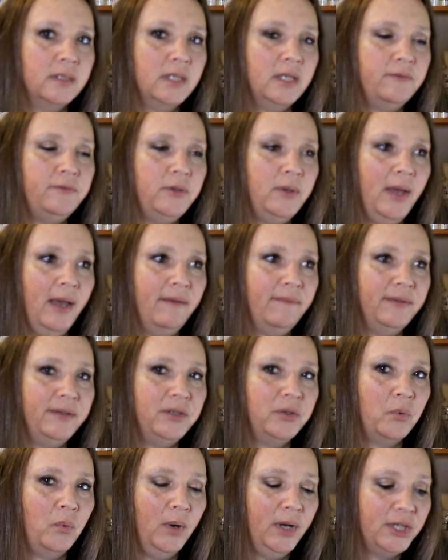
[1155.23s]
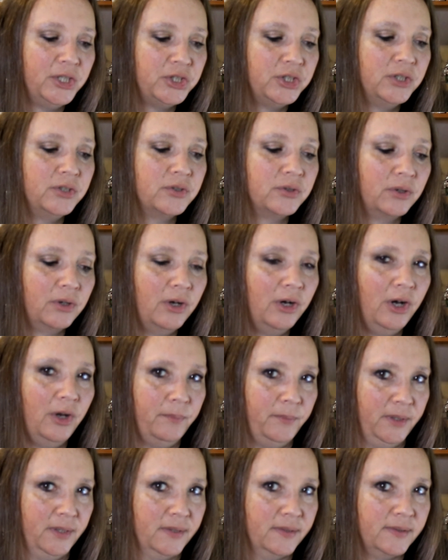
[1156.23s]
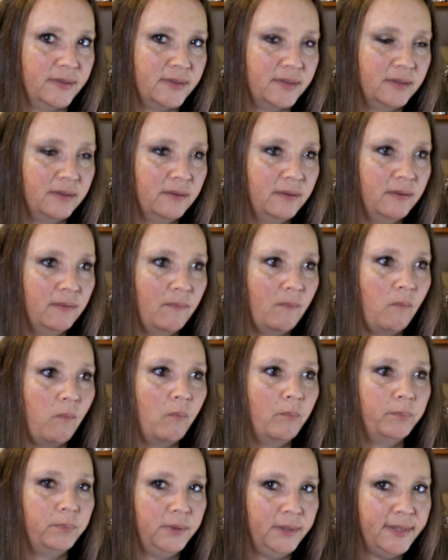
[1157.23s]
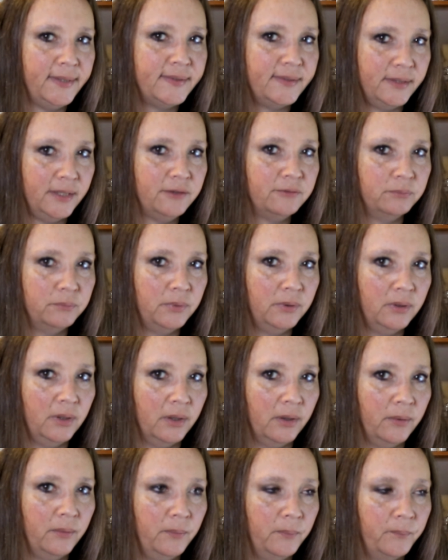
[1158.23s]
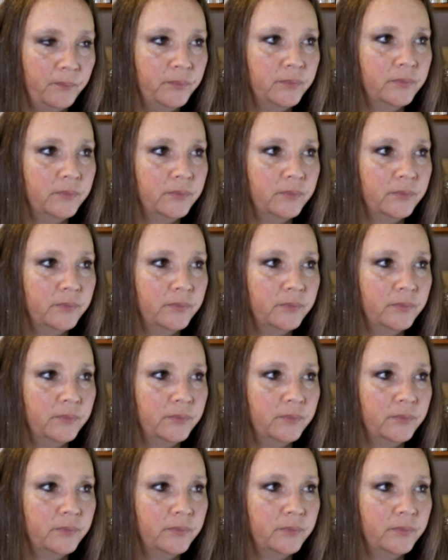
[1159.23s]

If you have any questions or comments, please leave them below.